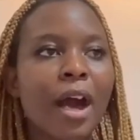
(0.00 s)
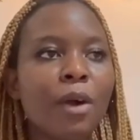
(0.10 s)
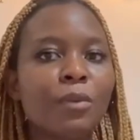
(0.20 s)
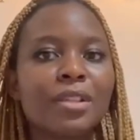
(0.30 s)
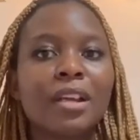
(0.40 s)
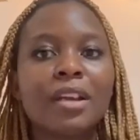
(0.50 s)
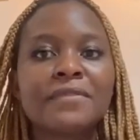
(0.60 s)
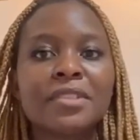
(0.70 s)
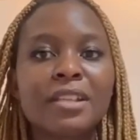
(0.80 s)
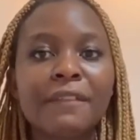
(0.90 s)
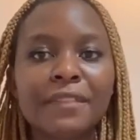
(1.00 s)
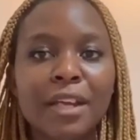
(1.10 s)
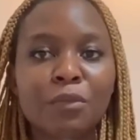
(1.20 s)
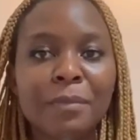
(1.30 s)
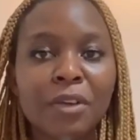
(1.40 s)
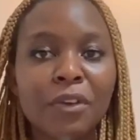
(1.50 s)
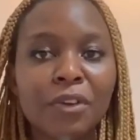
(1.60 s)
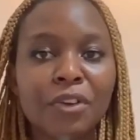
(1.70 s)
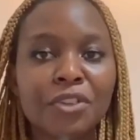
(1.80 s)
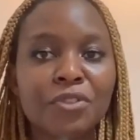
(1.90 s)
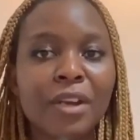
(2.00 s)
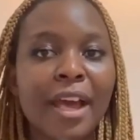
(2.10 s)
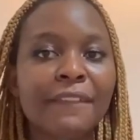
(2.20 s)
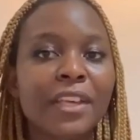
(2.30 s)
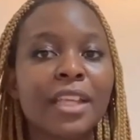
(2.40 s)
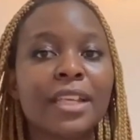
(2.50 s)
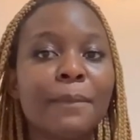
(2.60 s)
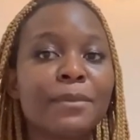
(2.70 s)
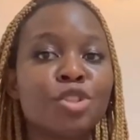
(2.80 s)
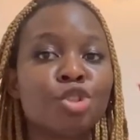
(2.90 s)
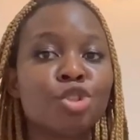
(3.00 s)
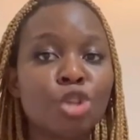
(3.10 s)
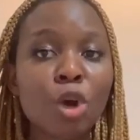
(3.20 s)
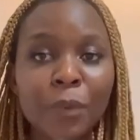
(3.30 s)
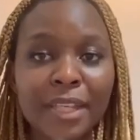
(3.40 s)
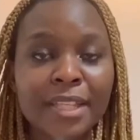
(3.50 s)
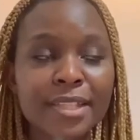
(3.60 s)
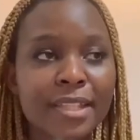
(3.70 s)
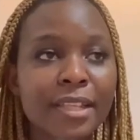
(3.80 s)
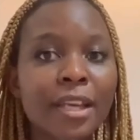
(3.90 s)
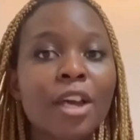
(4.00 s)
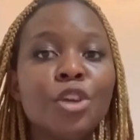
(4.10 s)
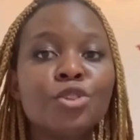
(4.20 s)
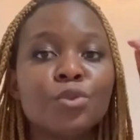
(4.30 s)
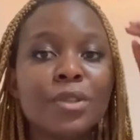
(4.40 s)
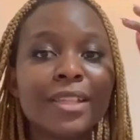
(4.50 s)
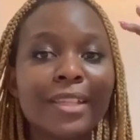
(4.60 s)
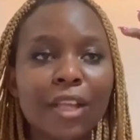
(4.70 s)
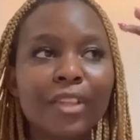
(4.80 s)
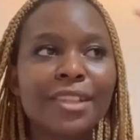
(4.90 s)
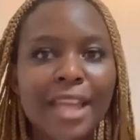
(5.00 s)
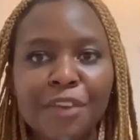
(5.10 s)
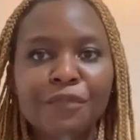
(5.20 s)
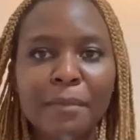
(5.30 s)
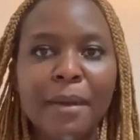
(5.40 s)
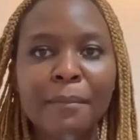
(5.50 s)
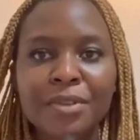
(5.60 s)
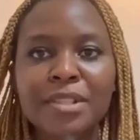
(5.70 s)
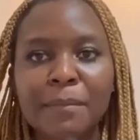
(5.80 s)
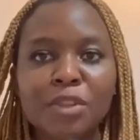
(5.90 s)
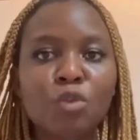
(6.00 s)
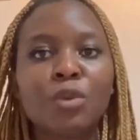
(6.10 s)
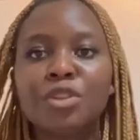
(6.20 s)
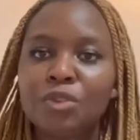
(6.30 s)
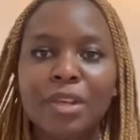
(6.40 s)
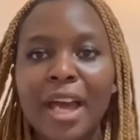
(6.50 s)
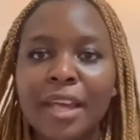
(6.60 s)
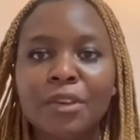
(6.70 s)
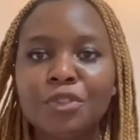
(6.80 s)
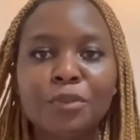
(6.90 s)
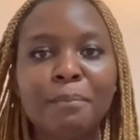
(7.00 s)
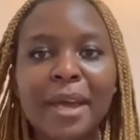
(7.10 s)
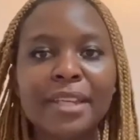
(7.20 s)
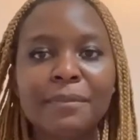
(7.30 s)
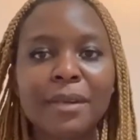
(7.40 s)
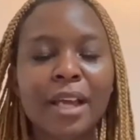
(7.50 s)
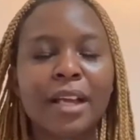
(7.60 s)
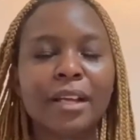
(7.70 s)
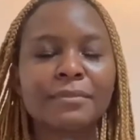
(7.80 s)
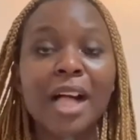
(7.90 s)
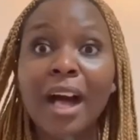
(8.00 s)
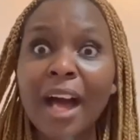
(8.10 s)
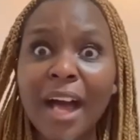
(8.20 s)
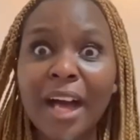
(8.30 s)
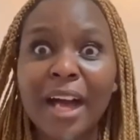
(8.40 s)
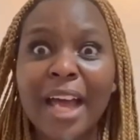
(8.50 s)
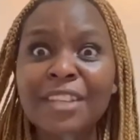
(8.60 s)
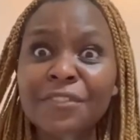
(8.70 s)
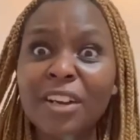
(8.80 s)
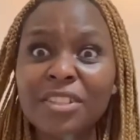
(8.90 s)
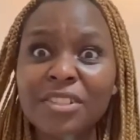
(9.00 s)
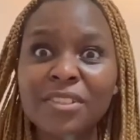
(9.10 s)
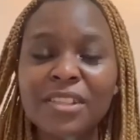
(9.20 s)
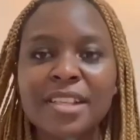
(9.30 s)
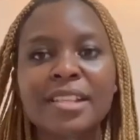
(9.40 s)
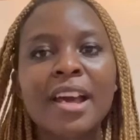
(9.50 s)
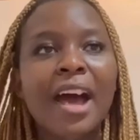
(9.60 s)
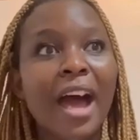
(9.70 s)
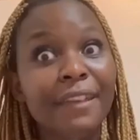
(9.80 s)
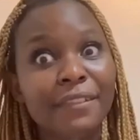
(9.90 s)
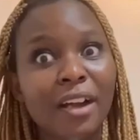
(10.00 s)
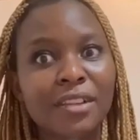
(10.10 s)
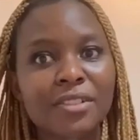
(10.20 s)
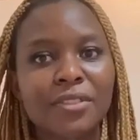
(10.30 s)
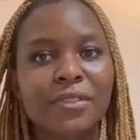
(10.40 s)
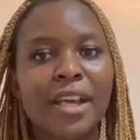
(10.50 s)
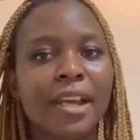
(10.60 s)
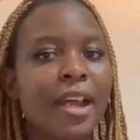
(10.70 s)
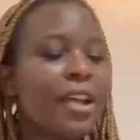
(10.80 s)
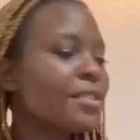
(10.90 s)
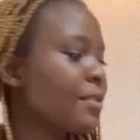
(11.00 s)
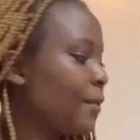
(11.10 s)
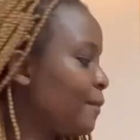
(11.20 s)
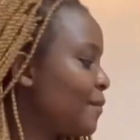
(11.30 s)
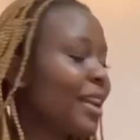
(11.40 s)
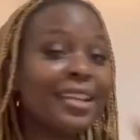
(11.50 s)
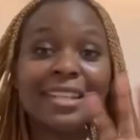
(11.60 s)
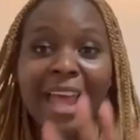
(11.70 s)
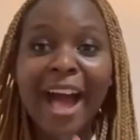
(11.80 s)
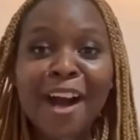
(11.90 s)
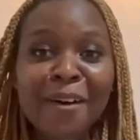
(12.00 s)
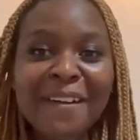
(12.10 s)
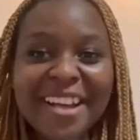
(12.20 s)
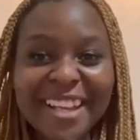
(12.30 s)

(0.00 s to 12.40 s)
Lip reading: with a lot of stuff that will be going on in your life, it can be so easy to then remember something when you're lying on your bed and be like, I forgot to do this, I forgot to do that. So now